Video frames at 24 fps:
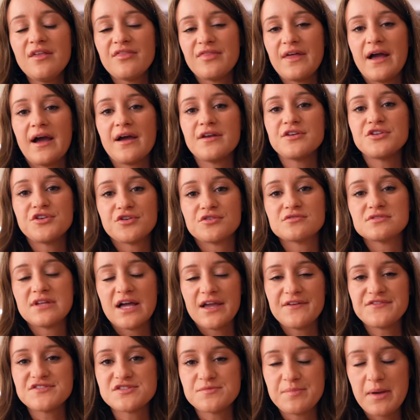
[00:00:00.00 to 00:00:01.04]
that your
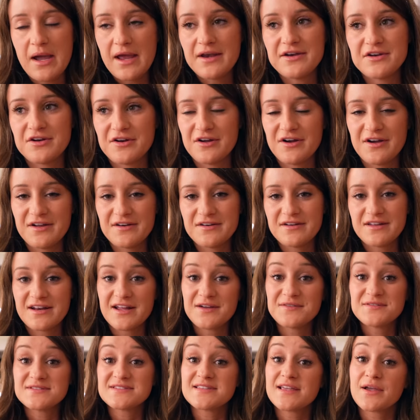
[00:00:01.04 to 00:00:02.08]
life depended on? And
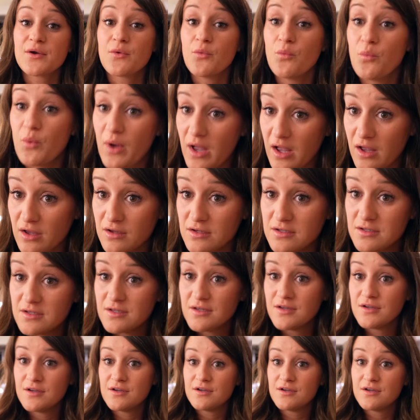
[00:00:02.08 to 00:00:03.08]
I was like, well,